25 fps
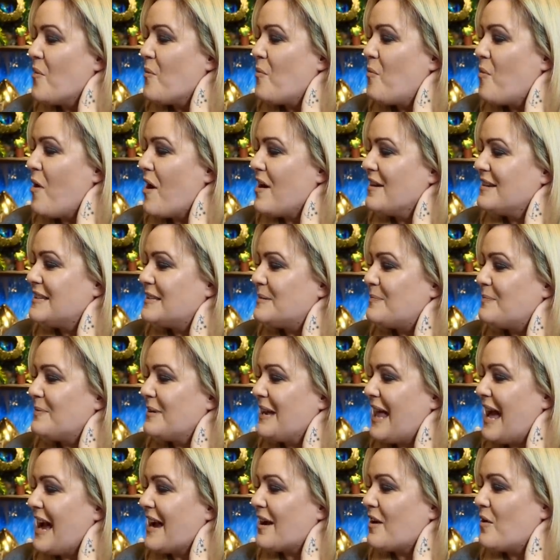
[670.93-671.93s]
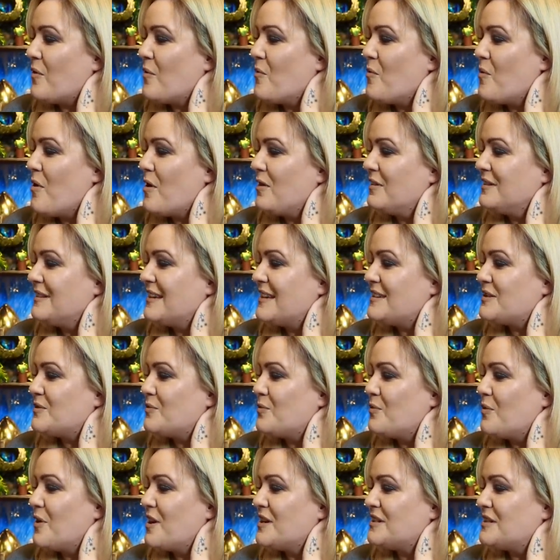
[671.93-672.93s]
Wand, black walnut
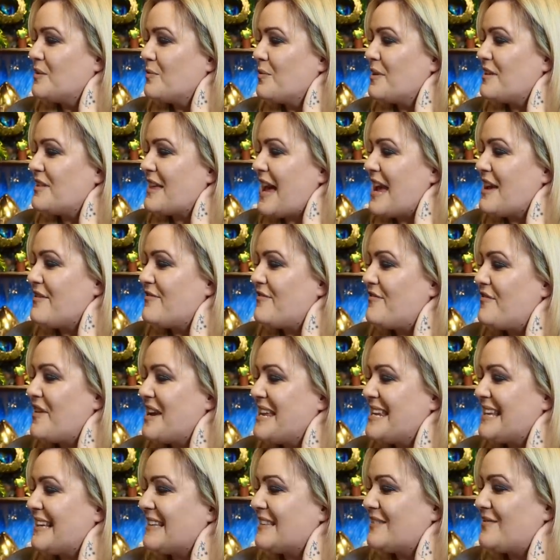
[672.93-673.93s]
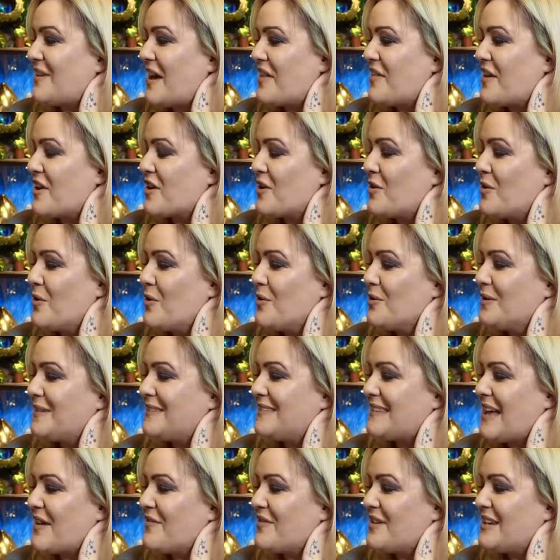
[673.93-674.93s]
wood with a phoenix feather. Core,
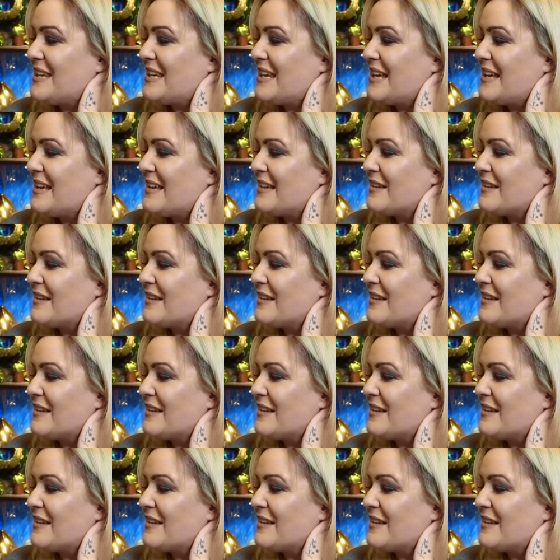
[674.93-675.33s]
7